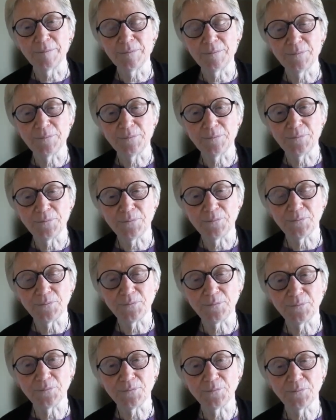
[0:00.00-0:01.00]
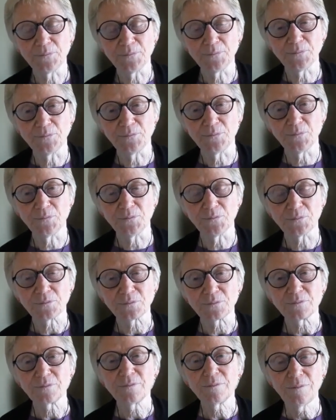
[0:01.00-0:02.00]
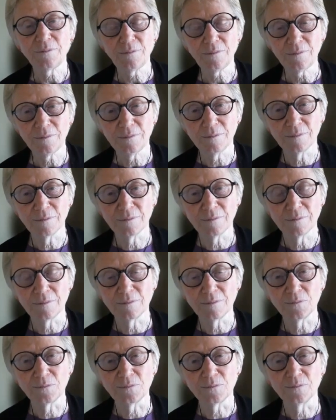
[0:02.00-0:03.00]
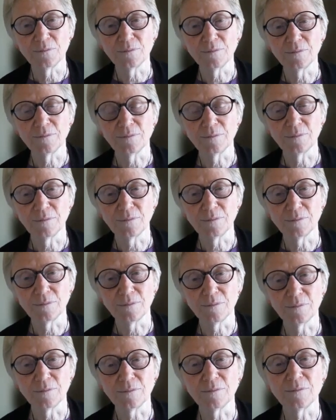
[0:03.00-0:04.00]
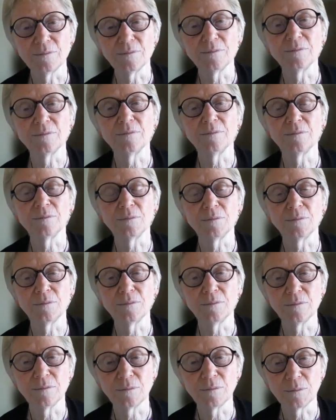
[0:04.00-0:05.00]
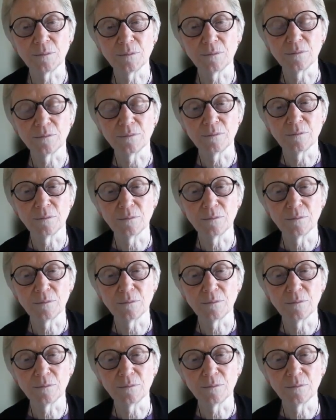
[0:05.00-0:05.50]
[no speech]